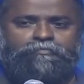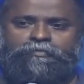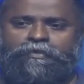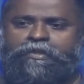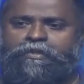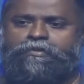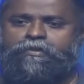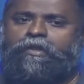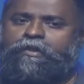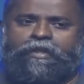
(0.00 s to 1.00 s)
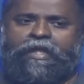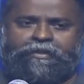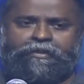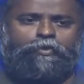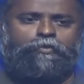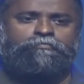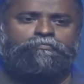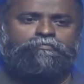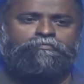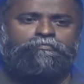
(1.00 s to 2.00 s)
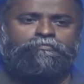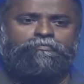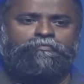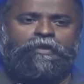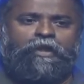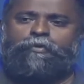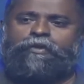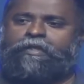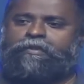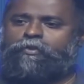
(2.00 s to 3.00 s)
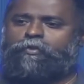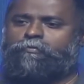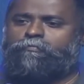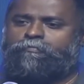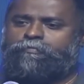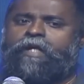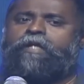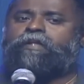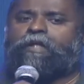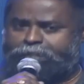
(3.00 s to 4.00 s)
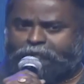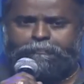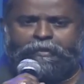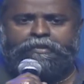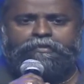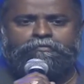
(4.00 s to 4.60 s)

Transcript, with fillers: that is gratitude. I would like to thank everybody,